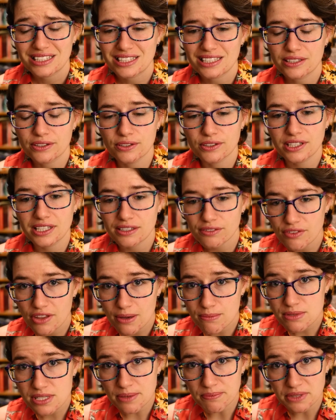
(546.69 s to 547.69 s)
Either give
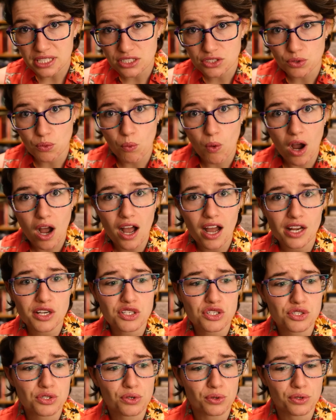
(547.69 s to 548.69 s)
them something to
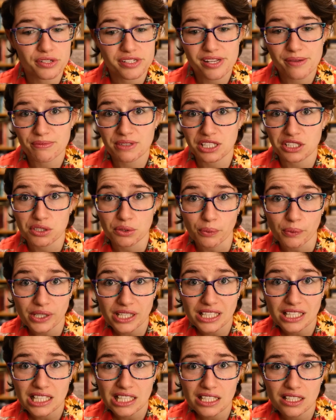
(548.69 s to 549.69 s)
watch or something to
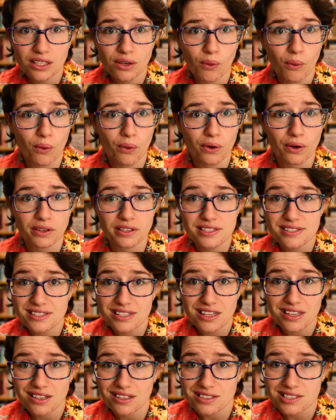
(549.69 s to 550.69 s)
read or
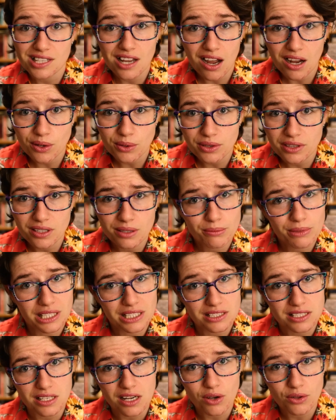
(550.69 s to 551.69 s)
sit and talk with them,
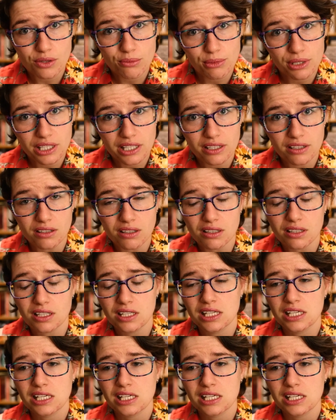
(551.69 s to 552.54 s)
get to know them a little.